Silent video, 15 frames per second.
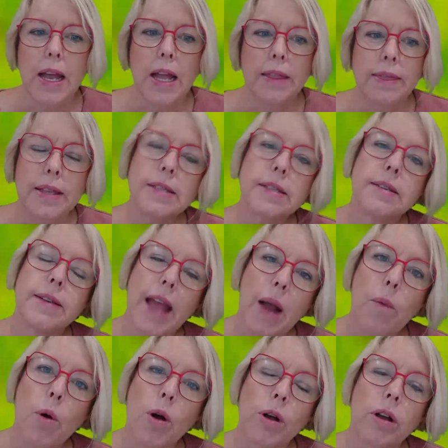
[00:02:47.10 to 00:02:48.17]
This
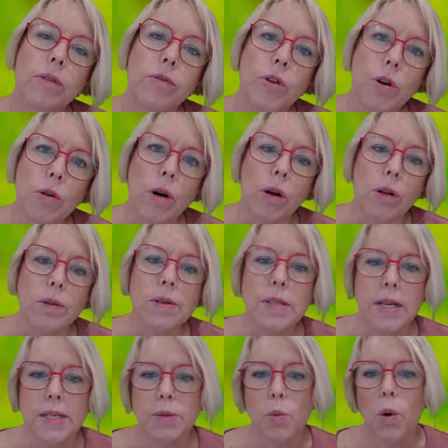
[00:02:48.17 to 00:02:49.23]
network of neurons
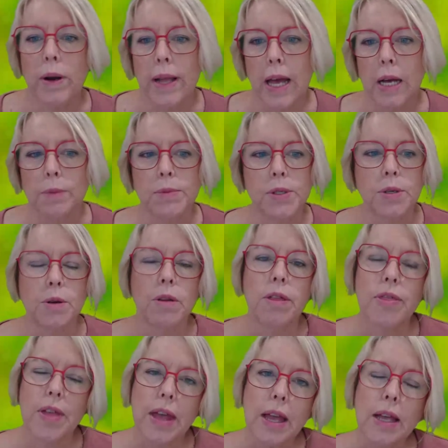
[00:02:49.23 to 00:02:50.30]
is what helps you
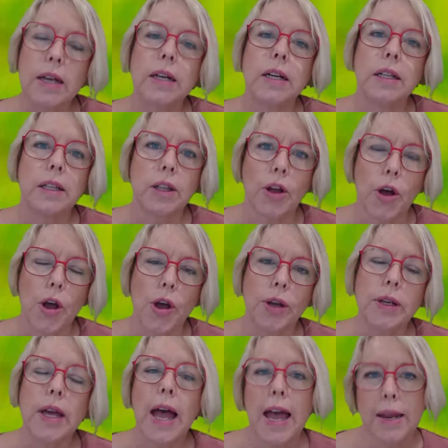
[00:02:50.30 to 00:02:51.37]
think,
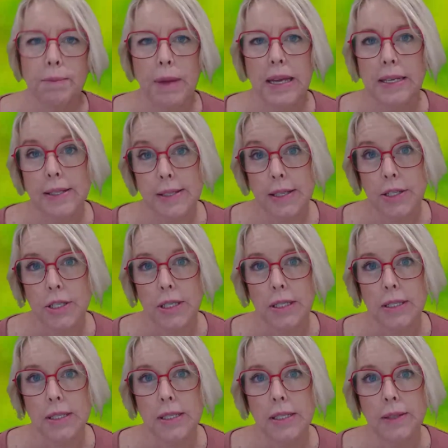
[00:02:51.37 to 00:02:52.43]
learn, and make
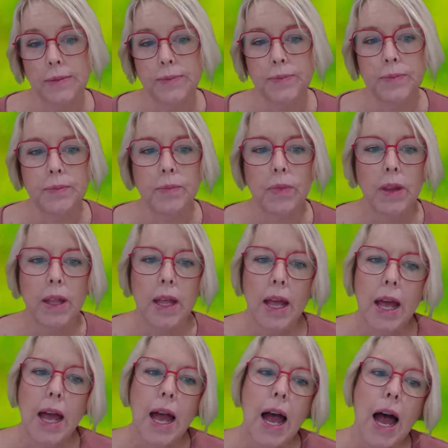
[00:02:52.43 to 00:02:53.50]
decisions.
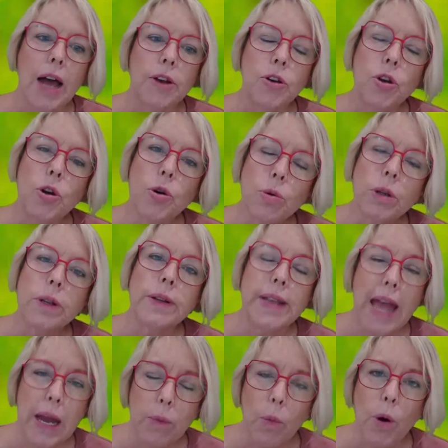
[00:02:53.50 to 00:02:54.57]
A neural
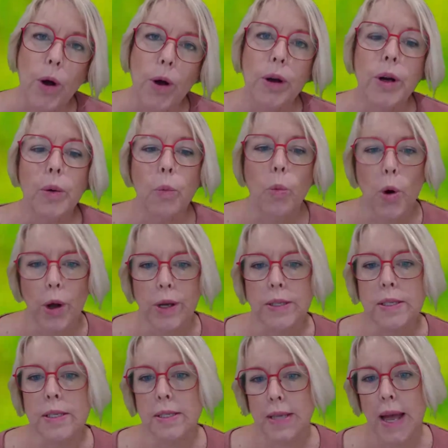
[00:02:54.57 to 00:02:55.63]
network works
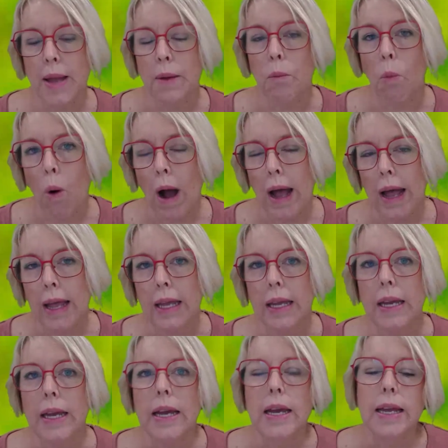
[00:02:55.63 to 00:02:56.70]
the same way.
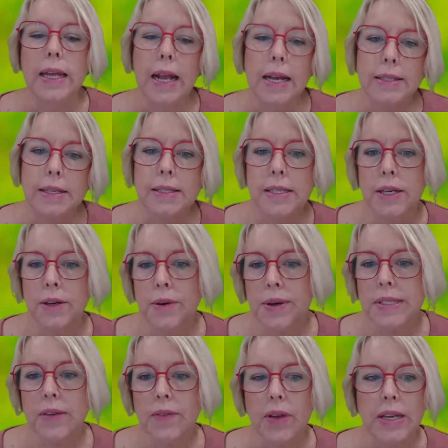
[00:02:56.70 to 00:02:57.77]
It has a
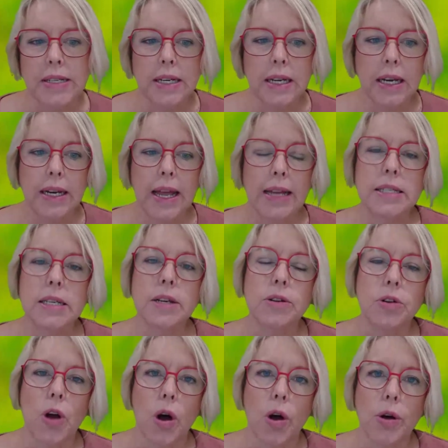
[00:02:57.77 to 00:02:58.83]
series of interconnected
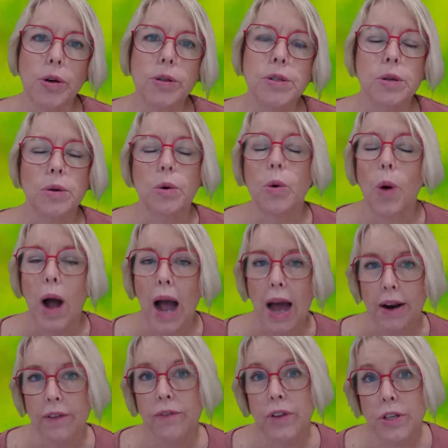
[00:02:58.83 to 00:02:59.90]
nodes or
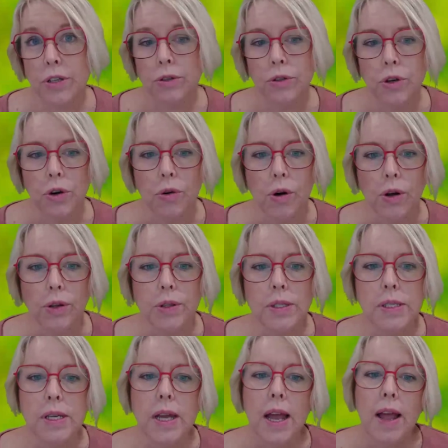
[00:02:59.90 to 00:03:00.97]
artificial
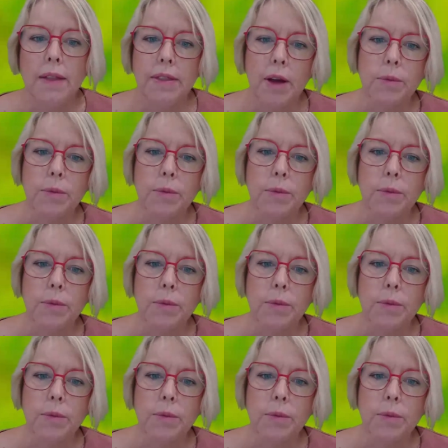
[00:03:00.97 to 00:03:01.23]
neurons that